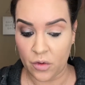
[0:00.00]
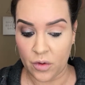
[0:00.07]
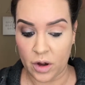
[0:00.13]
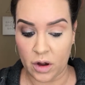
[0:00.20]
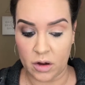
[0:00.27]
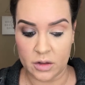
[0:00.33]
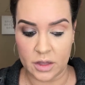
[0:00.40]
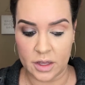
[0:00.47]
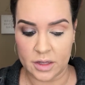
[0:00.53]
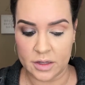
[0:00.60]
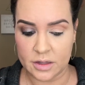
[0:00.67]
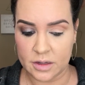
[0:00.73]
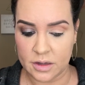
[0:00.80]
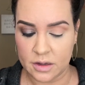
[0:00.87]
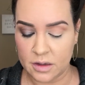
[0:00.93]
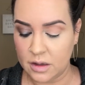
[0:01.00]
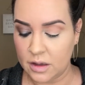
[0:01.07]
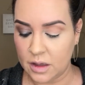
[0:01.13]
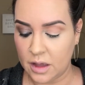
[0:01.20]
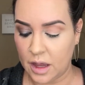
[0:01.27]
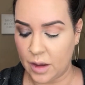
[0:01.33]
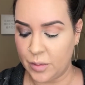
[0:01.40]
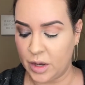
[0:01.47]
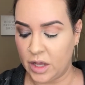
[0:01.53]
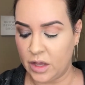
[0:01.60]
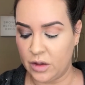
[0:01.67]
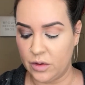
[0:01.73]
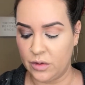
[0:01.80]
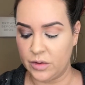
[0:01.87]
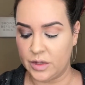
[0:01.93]
Regardless, I'm gonna
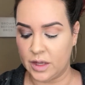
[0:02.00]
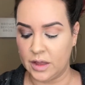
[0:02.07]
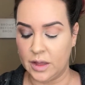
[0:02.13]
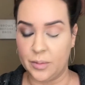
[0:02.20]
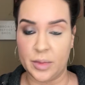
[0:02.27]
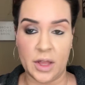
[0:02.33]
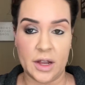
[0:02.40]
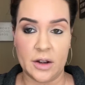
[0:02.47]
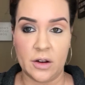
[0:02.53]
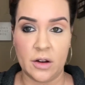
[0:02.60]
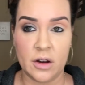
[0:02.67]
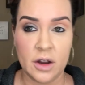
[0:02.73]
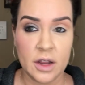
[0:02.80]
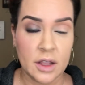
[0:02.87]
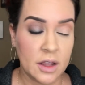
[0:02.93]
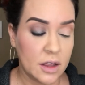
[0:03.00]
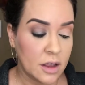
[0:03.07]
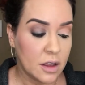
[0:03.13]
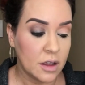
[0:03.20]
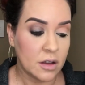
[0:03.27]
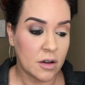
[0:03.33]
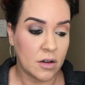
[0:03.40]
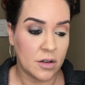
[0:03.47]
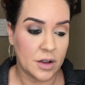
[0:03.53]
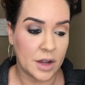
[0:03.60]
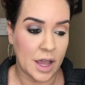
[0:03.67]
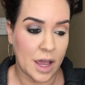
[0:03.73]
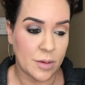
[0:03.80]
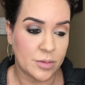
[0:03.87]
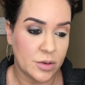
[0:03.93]
use a lip liner called
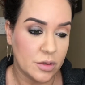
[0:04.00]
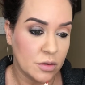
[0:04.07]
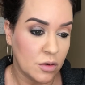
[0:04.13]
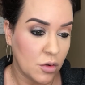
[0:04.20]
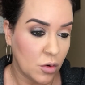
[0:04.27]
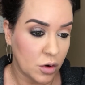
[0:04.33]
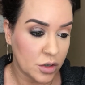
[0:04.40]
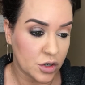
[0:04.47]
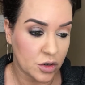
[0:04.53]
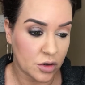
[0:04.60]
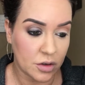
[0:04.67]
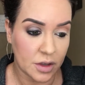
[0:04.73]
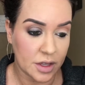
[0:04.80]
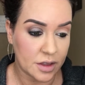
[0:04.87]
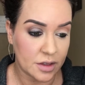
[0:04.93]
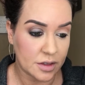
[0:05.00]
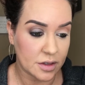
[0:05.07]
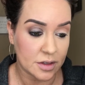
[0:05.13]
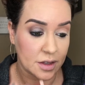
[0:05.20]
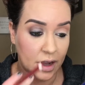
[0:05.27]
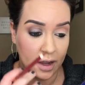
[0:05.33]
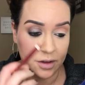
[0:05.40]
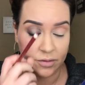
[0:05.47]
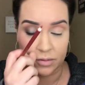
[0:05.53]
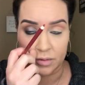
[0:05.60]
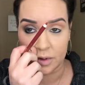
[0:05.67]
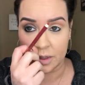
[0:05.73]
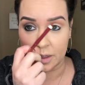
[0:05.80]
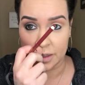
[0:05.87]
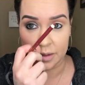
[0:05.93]
Apple Cordial, and this is not
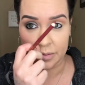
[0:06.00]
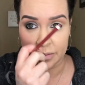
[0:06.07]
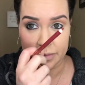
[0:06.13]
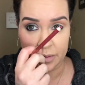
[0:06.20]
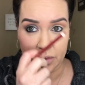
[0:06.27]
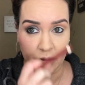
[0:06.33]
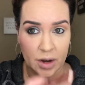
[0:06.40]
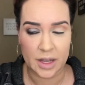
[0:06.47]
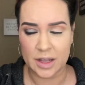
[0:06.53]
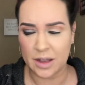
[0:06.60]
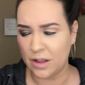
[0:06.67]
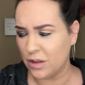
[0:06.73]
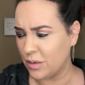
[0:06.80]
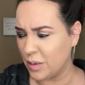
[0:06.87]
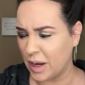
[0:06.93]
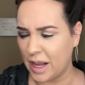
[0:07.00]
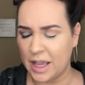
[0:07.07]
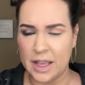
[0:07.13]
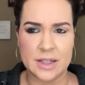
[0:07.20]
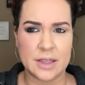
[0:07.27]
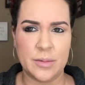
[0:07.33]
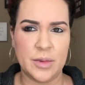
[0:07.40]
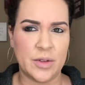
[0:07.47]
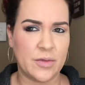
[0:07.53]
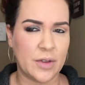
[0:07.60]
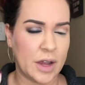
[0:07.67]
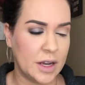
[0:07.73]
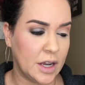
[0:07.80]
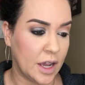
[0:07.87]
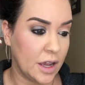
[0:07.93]
really the right color, but I can't seem to
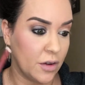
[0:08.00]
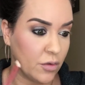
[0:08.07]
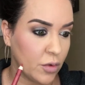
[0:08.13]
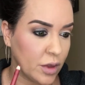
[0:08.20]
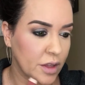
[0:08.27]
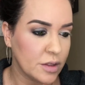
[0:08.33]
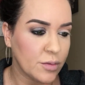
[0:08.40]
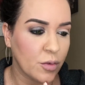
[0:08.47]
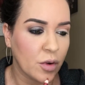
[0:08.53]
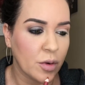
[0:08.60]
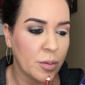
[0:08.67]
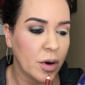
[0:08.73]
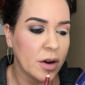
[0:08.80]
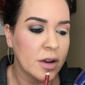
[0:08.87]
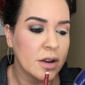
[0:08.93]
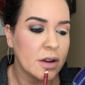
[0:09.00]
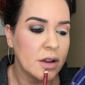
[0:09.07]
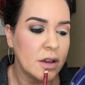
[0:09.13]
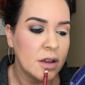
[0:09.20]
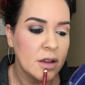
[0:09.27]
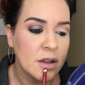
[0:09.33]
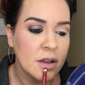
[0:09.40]
find, I have one that's more burgundy.